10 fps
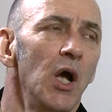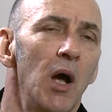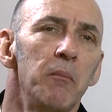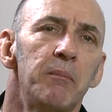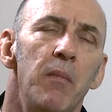
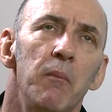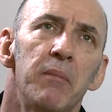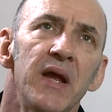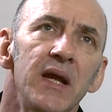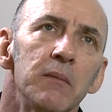And
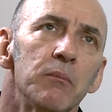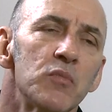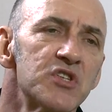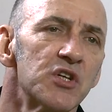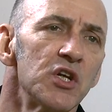Pete
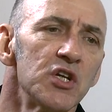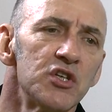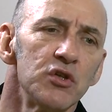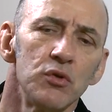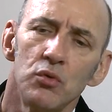was going to
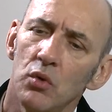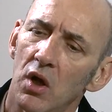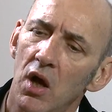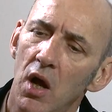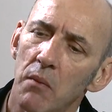do
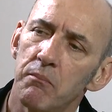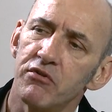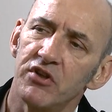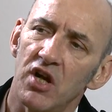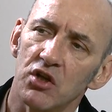a
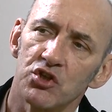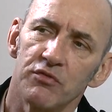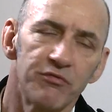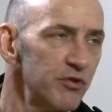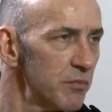production
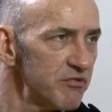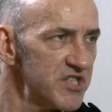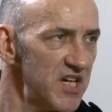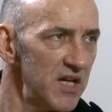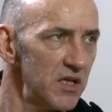for the
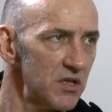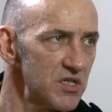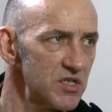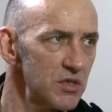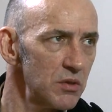
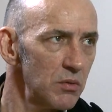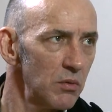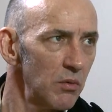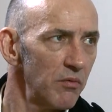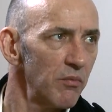Pretenders.
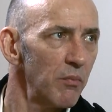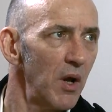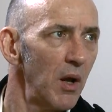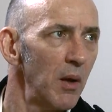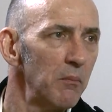
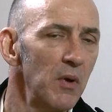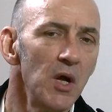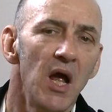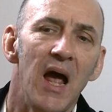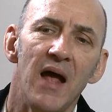And
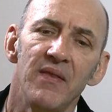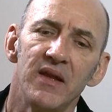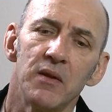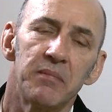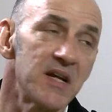then
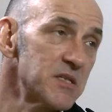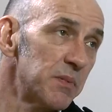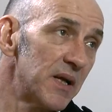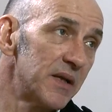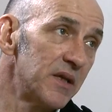the bass
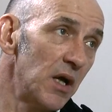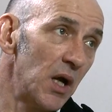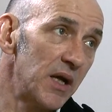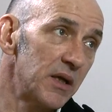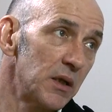player
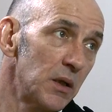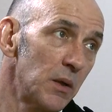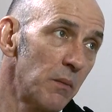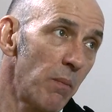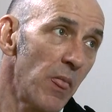died.
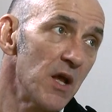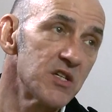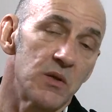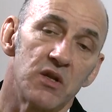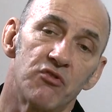
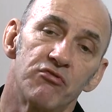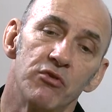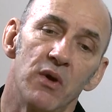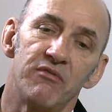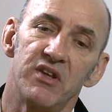So it
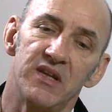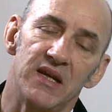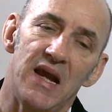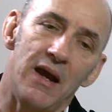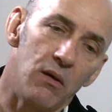threw everything
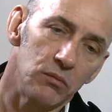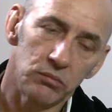out.